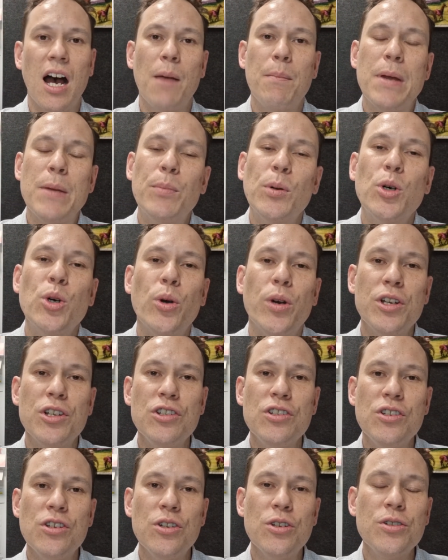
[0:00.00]
People who are
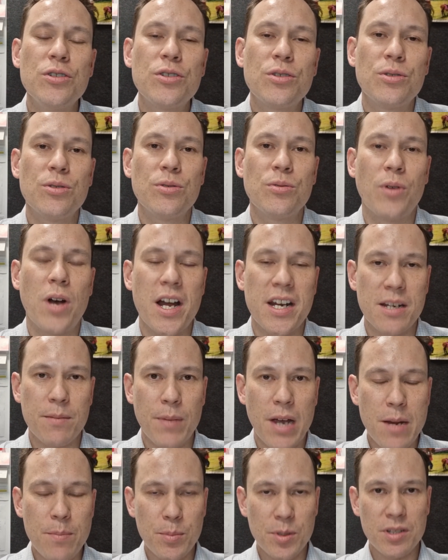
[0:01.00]
new to writing
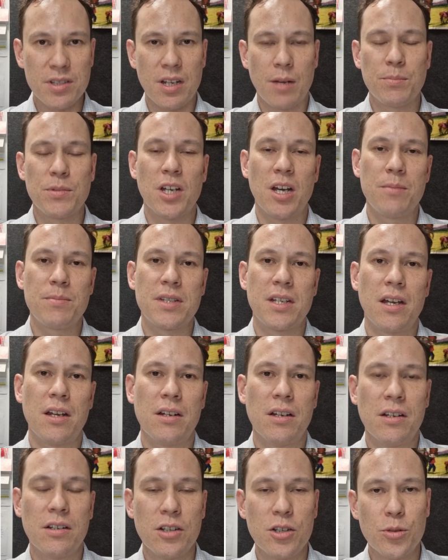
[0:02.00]
papers sometimes
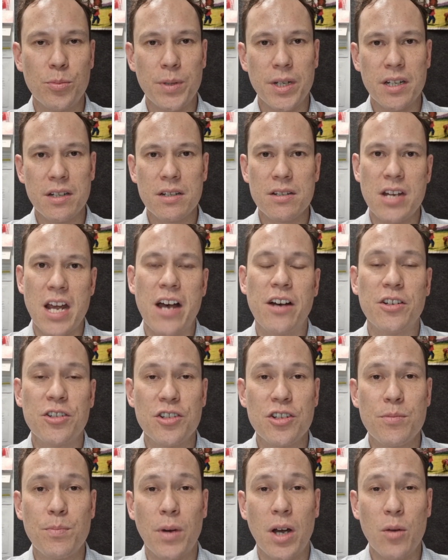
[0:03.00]
get a little bit
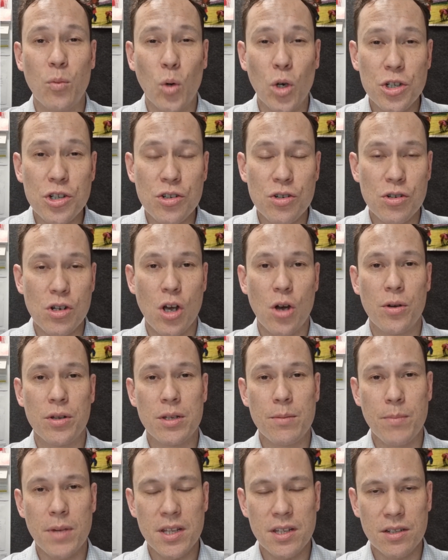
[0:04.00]
challenged by what should go in
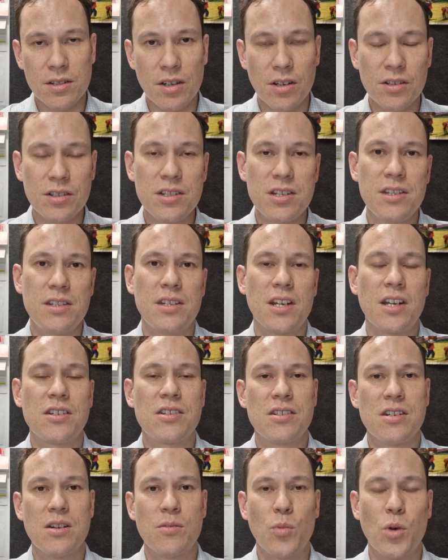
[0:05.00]
the methodology
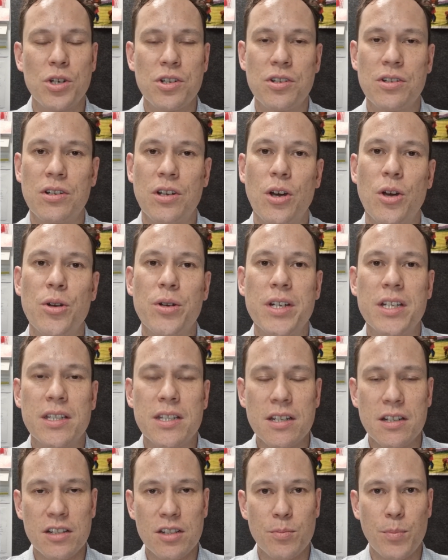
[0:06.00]
section and what should go in
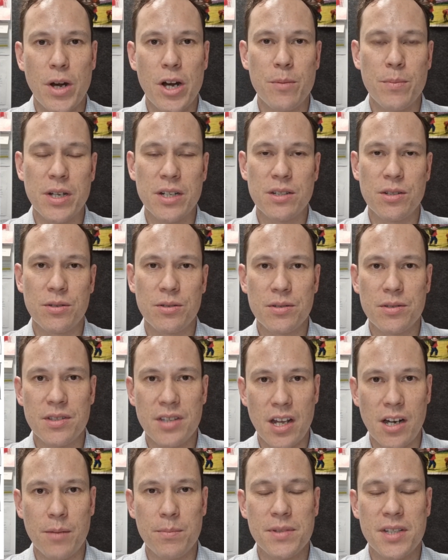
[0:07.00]
the experimental
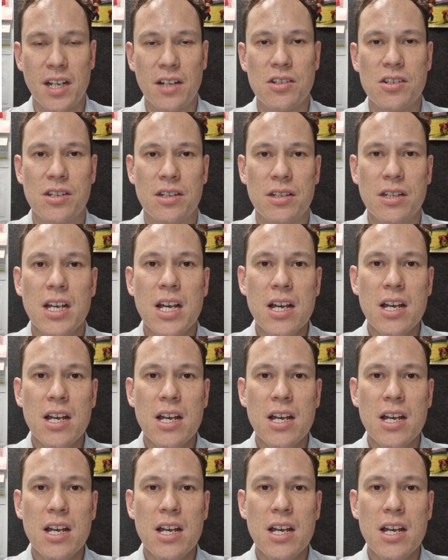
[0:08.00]
setup section.